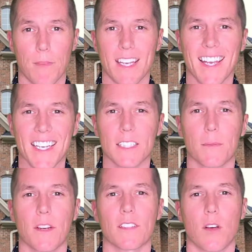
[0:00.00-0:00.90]
An
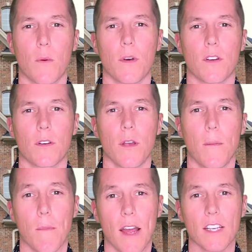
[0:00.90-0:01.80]
inexperienced homeowner
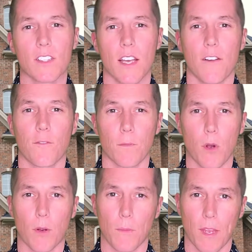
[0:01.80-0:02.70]
might check for
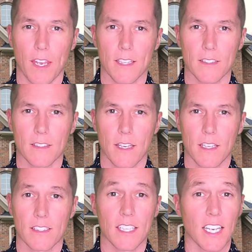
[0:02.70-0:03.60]
broken panes,
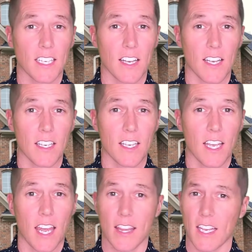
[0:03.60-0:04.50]
seeing none,
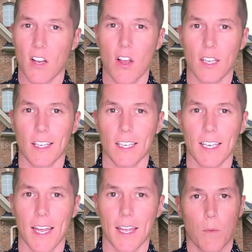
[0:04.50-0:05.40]
and then calling it a
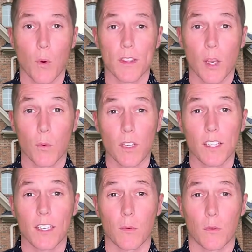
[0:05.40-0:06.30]
day. But what they really
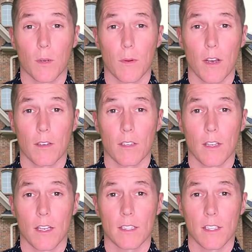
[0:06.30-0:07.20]
need to worry about
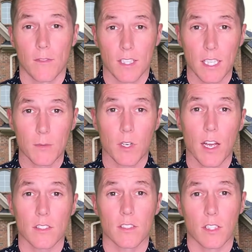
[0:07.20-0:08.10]
is if it keeps your
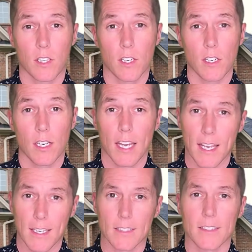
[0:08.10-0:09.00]
house secure
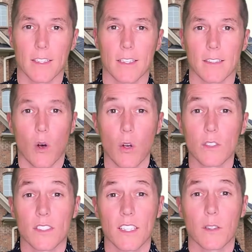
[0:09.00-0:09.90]
and insulated. Old
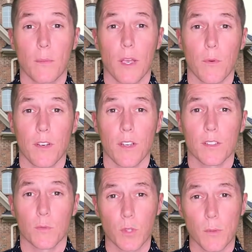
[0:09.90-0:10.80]
single-pane
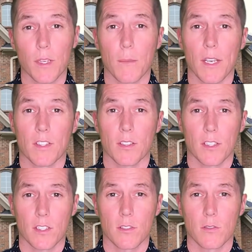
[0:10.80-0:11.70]
windows will be a major
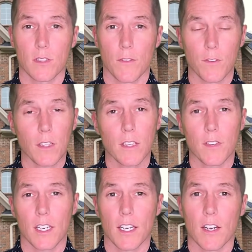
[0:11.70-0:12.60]
issue if you live
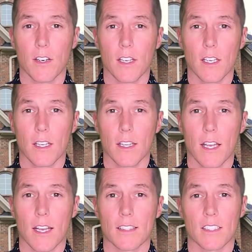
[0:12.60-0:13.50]
in an area that
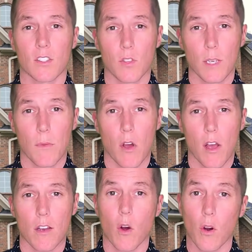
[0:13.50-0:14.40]
has extreme
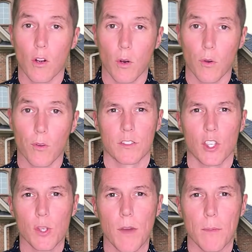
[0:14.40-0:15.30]
hot or cold. So
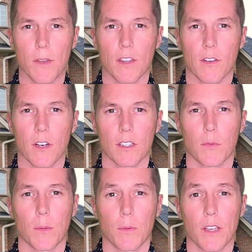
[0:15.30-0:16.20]
you might be on the hook to
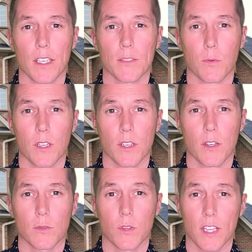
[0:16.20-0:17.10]
replace
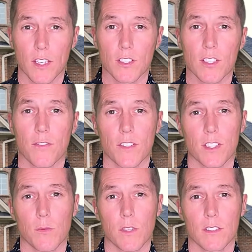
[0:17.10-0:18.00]
windows with
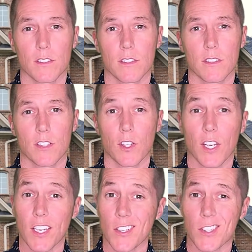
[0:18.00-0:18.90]
energy-efficient ones, so your
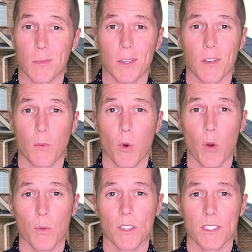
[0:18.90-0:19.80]
energy bill
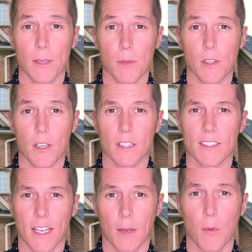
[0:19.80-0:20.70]
won't resemble a
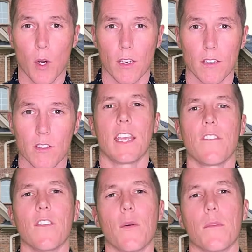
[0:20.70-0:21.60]
second mortgage.
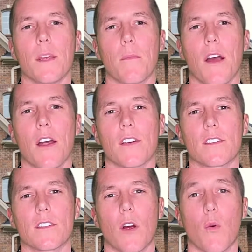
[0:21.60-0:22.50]
Even though many
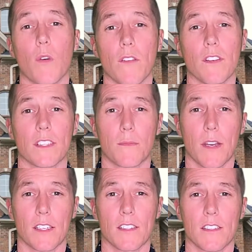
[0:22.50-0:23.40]
buyers are waiving
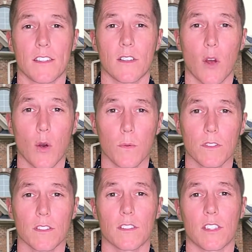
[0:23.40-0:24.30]
inspections in
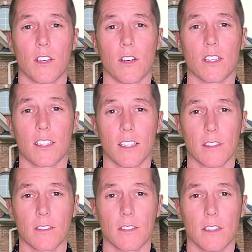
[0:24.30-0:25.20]
hopes to securing the
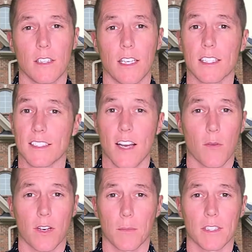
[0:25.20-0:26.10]
deal, it is not
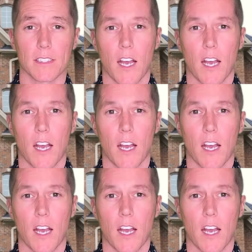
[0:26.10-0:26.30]
recommended.